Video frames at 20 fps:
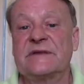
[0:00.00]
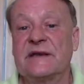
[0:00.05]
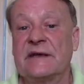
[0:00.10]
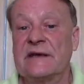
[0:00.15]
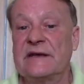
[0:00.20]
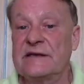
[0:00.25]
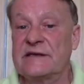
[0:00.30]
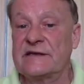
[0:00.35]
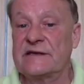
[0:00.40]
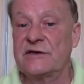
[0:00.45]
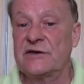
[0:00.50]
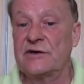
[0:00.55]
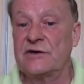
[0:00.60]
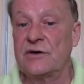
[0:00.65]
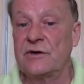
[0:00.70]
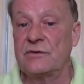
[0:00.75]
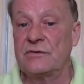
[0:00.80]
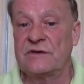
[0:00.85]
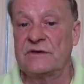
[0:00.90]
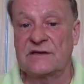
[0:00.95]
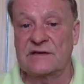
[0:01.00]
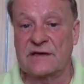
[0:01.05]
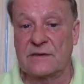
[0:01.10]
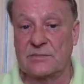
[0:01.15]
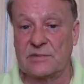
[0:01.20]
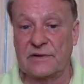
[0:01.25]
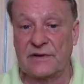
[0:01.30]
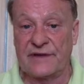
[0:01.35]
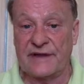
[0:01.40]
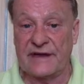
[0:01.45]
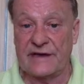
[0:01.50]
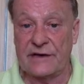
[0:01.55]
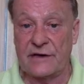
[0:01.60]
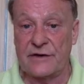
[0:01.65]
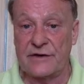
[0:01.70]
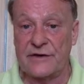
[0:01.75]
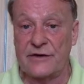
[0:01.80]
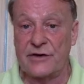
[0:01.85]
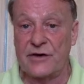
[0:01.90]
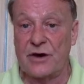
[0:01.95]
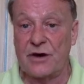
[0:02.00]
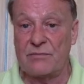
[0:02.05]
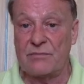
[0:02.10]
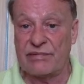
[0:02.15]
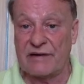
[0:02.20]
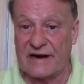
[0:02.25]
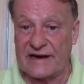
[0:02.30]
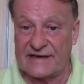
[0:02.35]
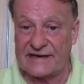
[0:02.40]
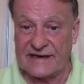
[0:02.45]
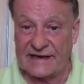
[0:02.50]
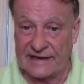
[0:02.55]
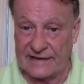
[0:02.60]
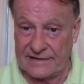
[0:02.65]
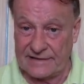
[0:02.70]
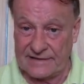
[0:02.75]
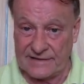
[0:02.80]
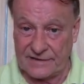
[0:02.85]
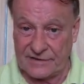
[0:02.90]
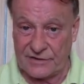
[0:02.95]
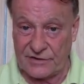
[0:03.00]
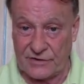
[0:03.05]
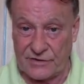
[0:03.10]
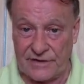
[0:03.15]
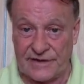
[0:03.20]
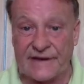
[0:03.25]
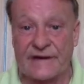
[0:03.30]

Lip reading: It is noticeable they are not pressing us at all.